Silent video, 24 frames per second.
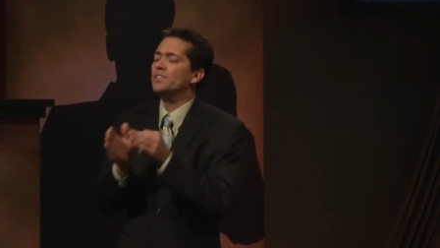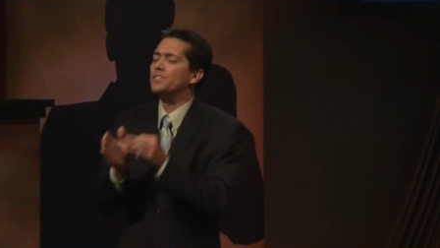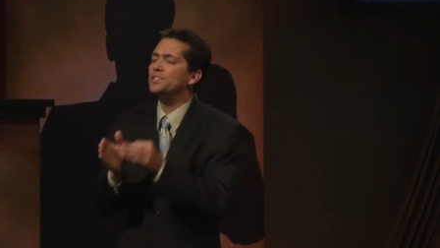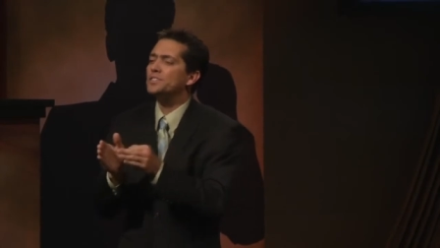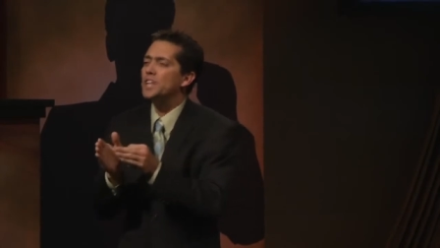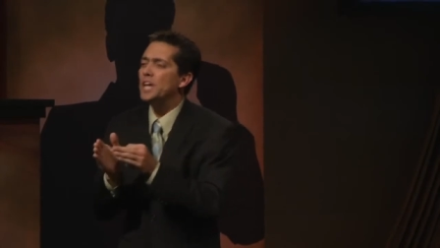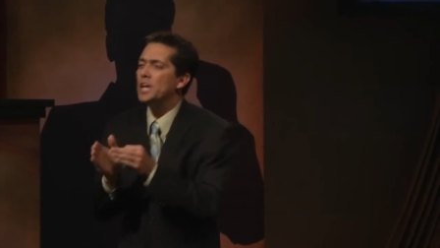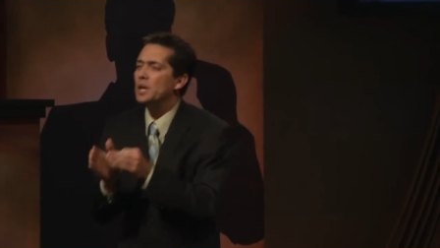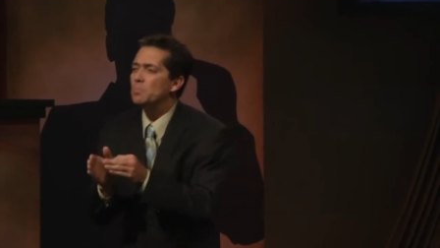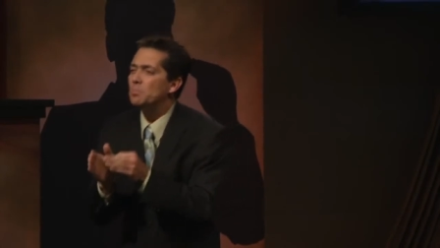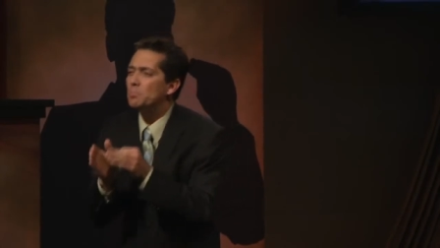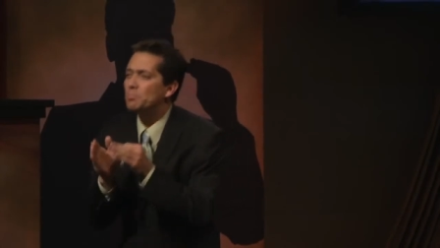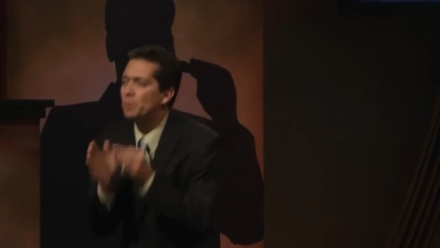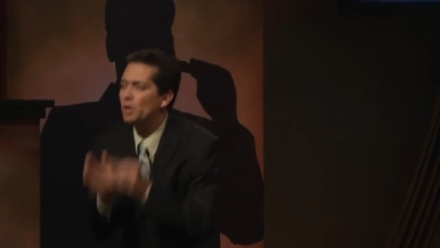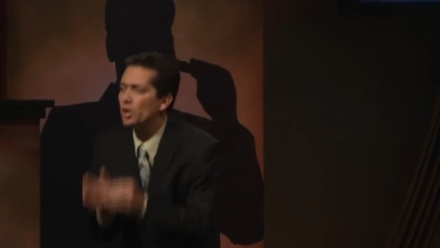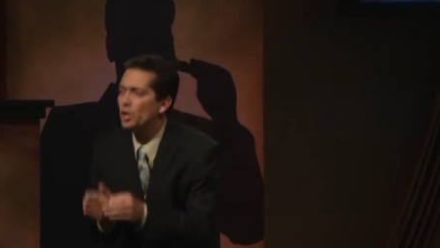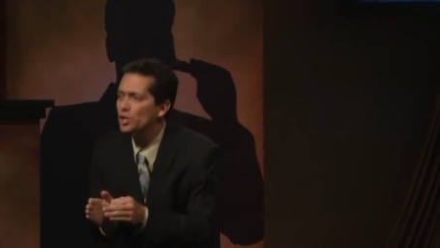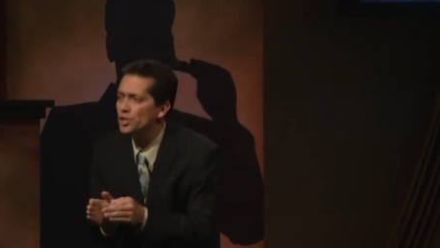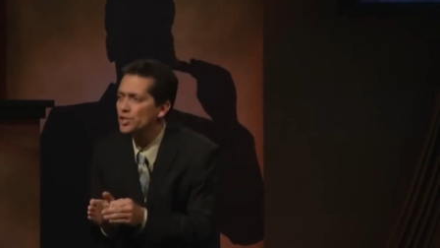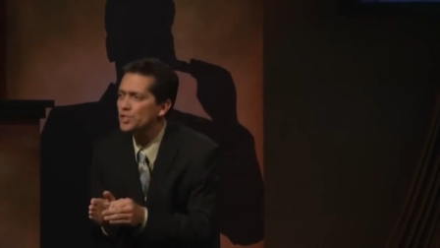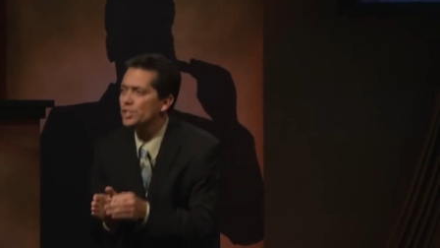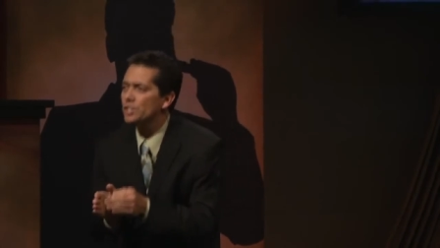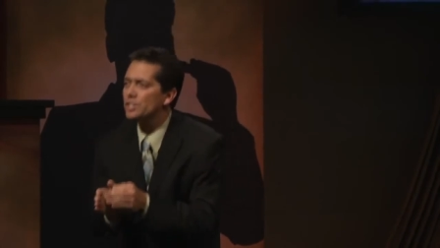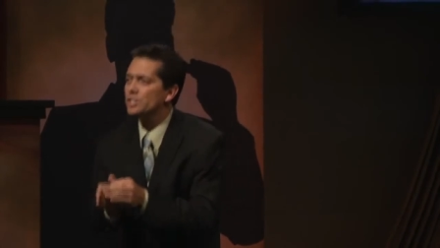the same
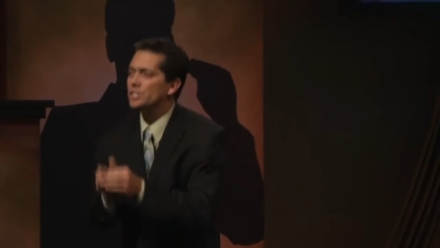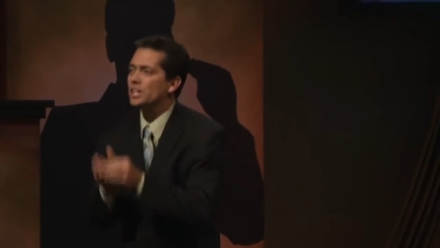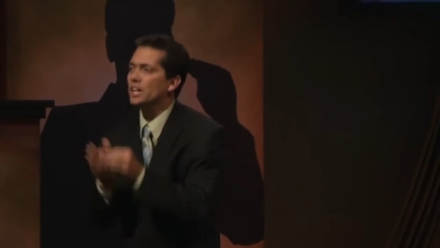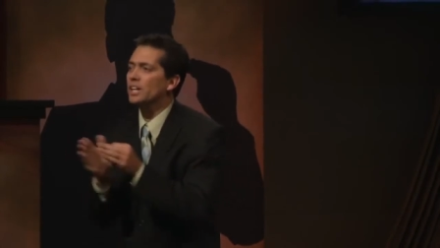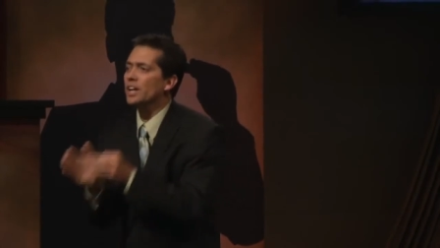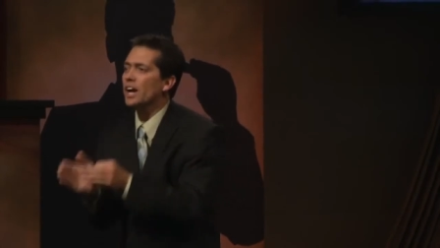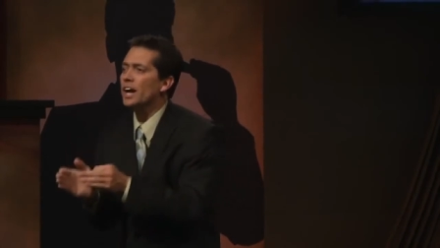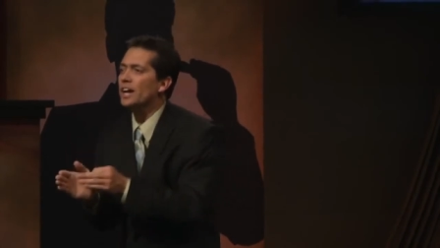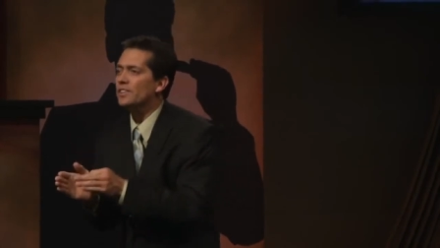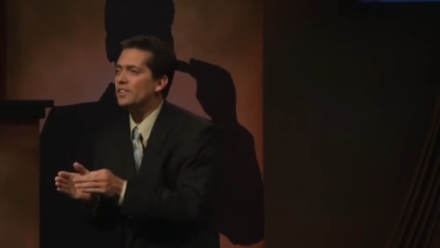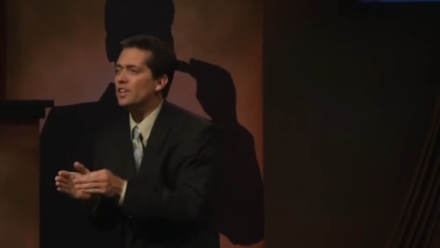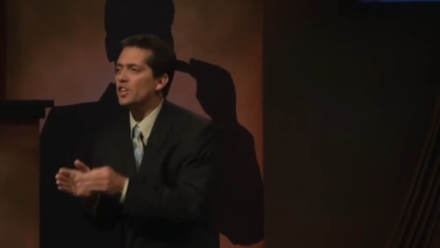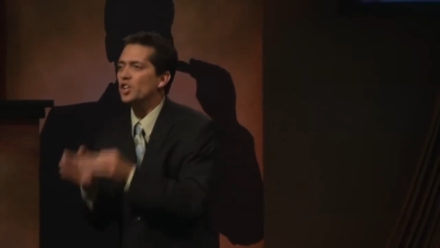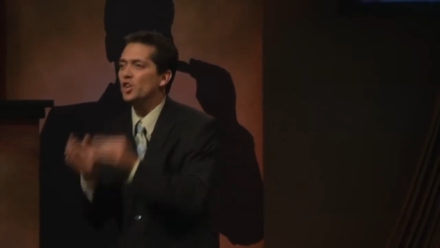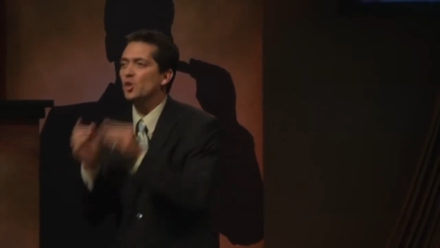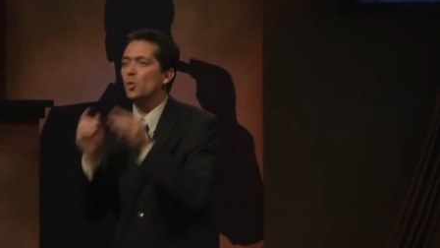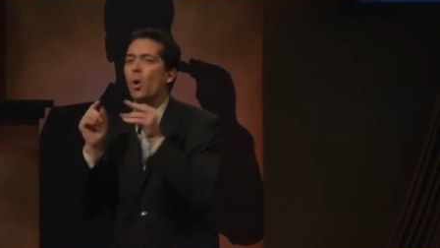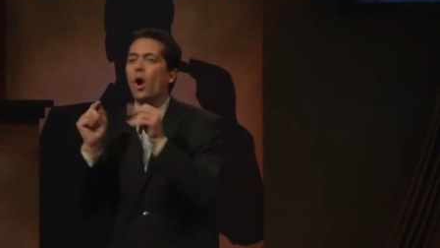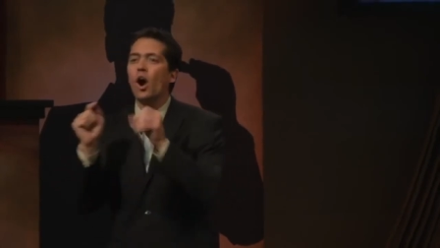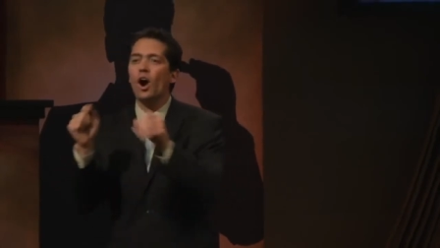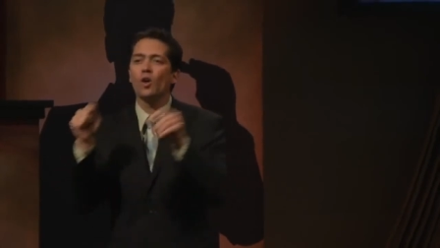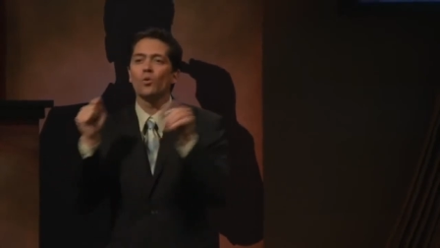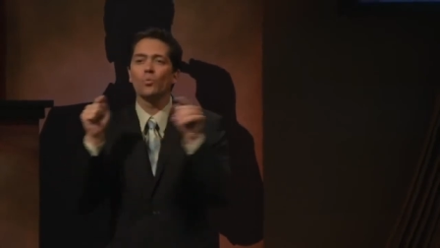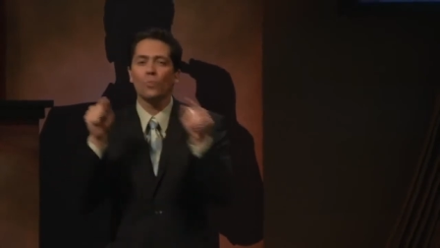person tonight that
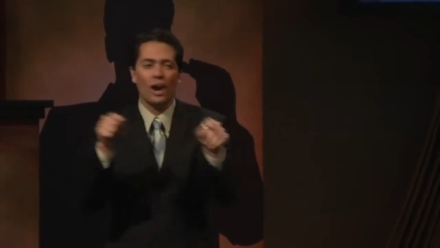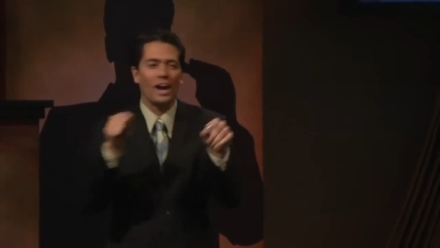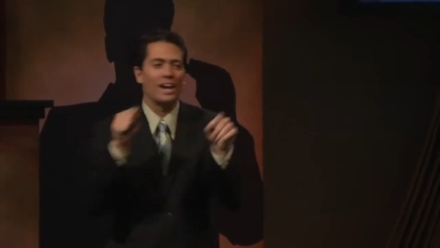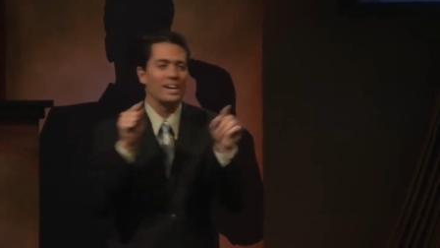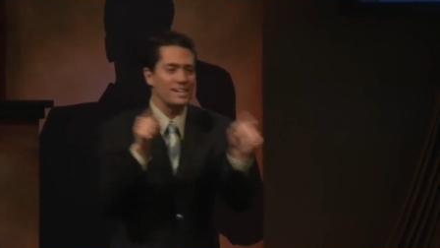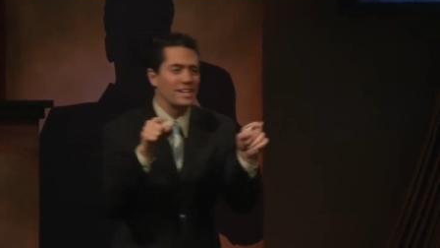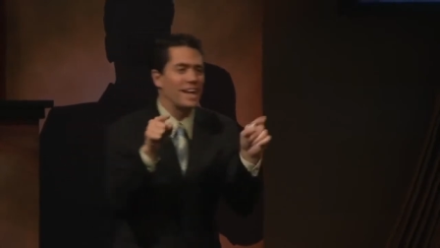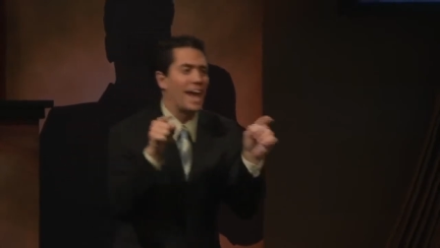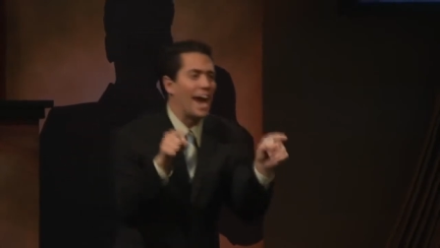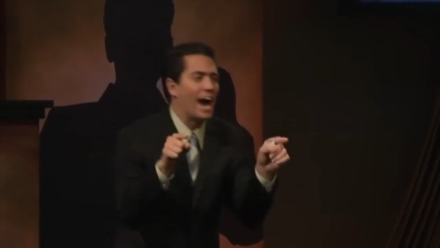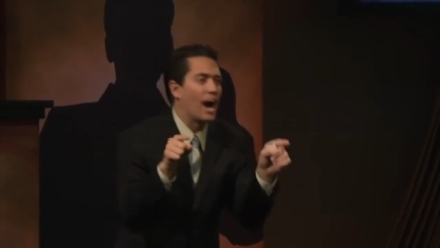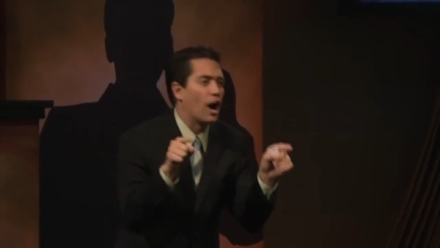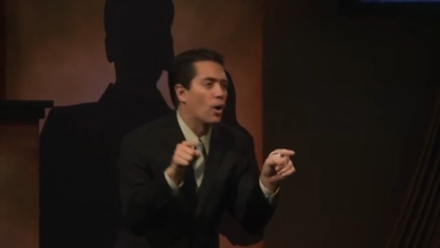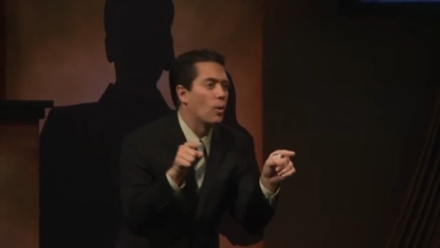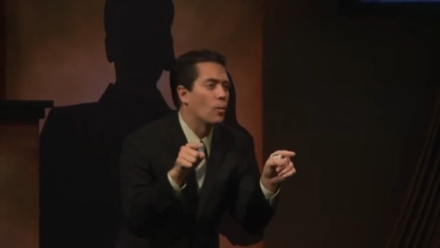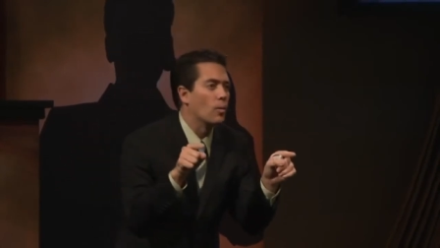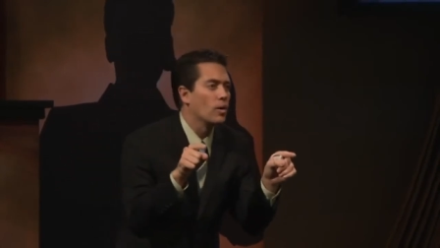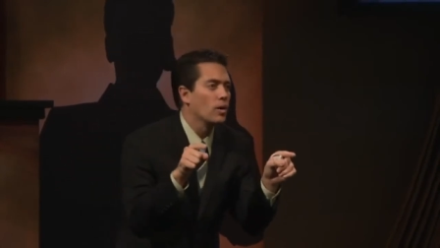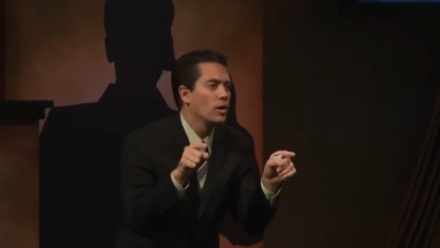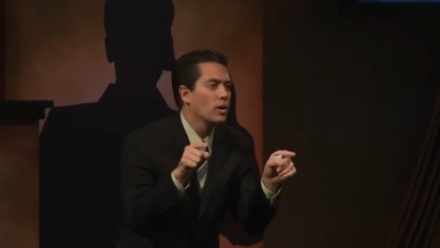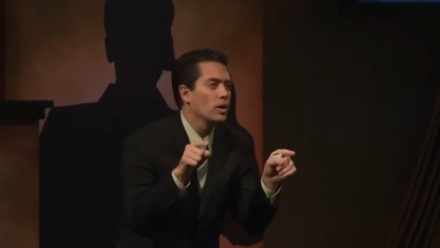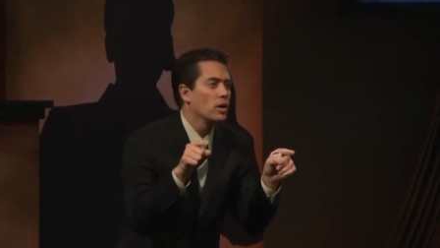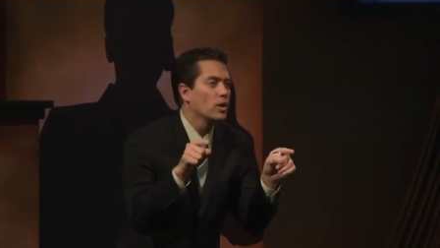you are right now.